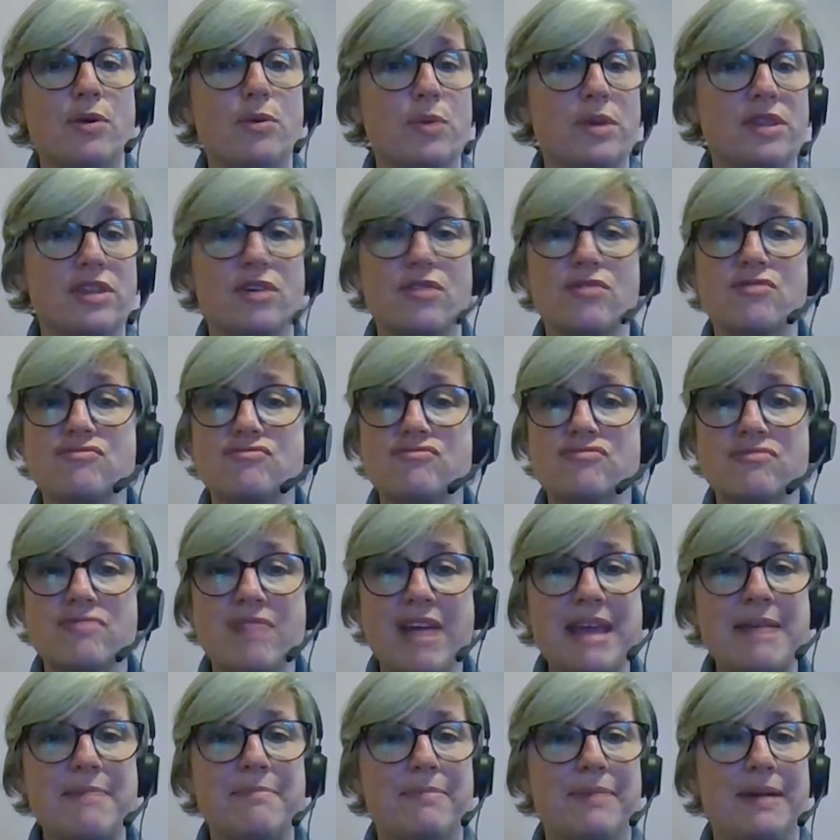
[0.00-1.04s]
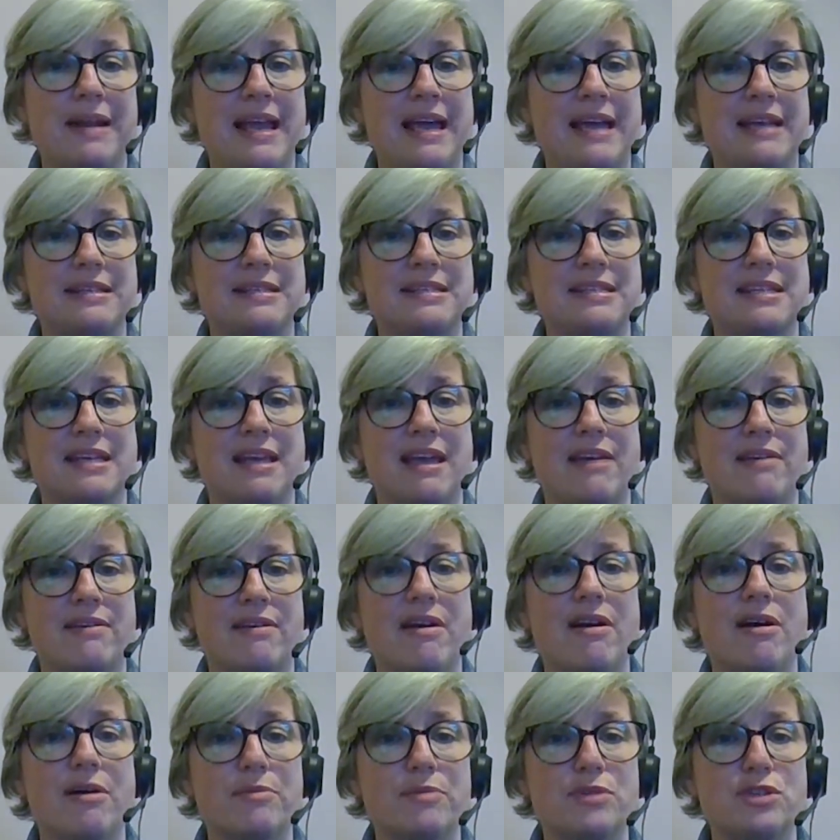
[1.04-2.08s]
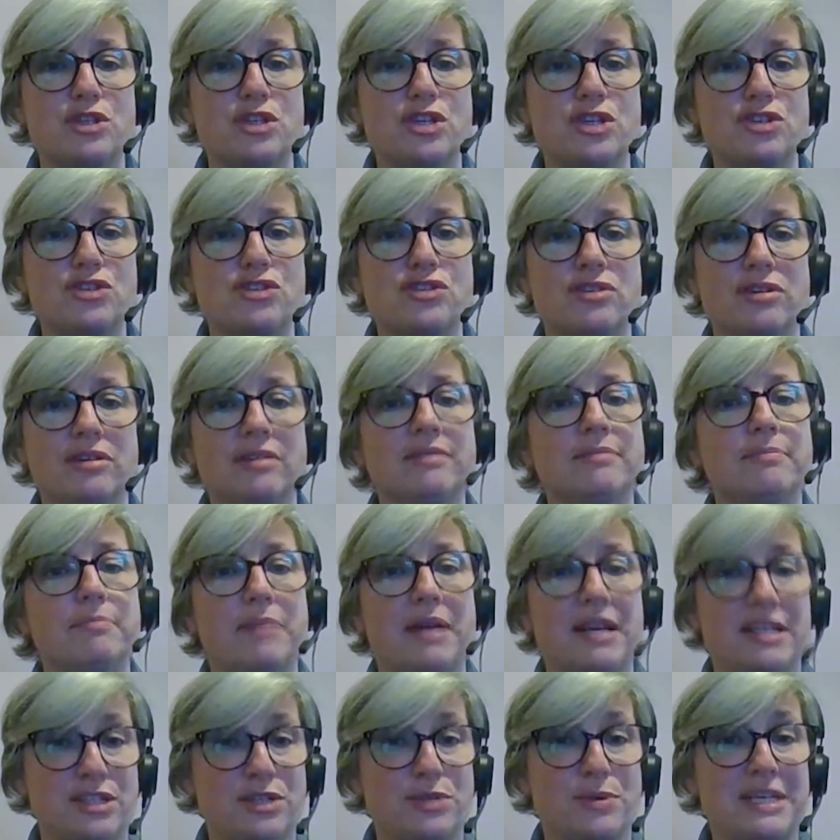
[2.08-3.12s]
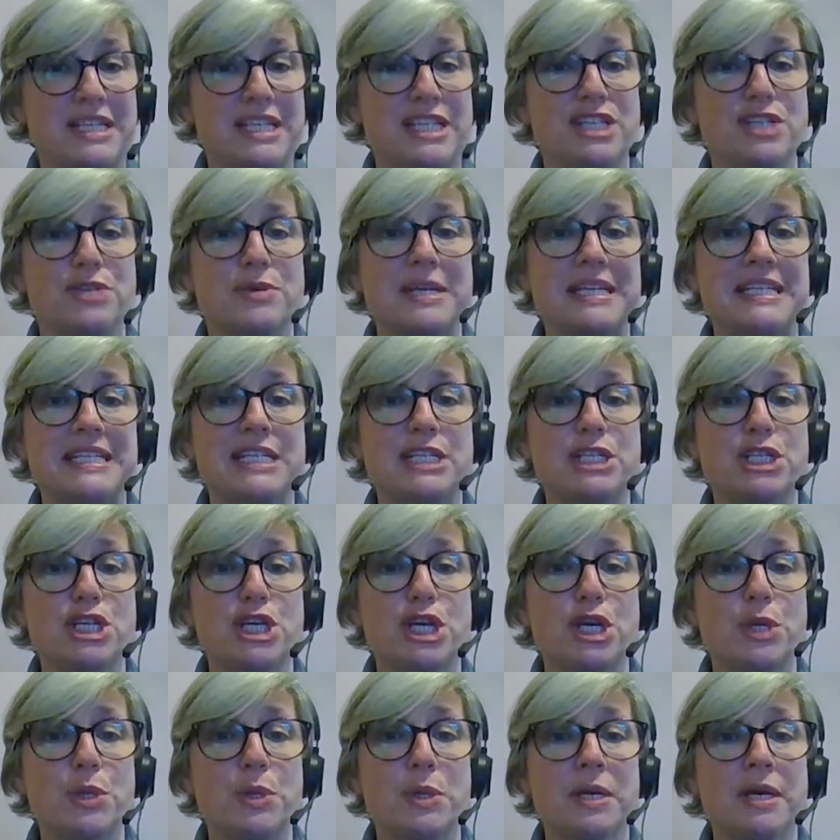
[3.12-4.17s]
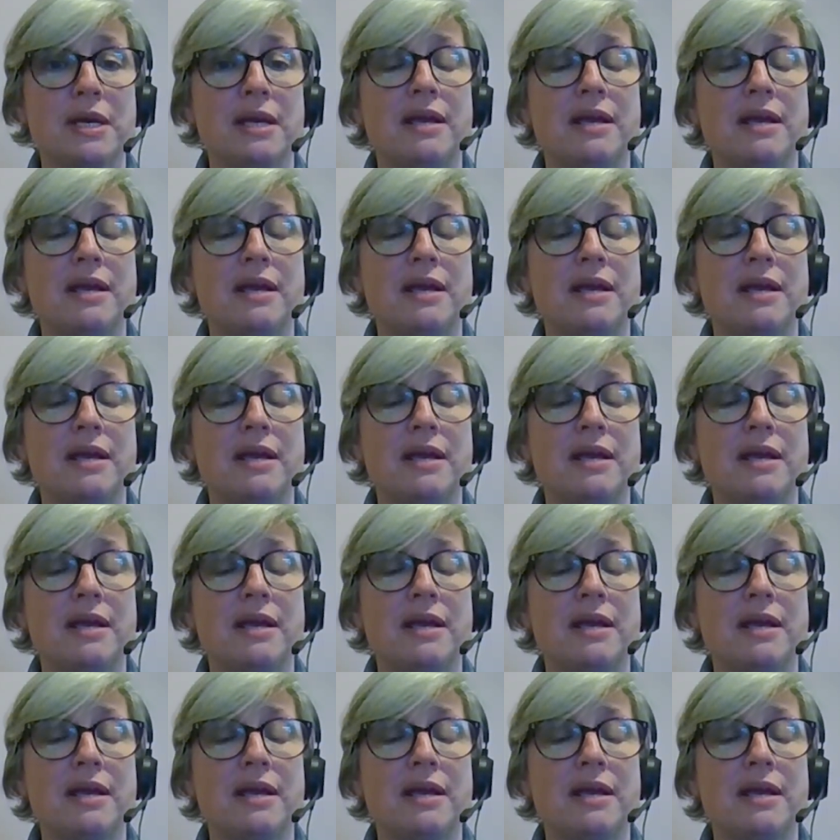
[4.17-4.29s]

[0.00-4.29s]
with a great plan to go carbon neutral by 2022,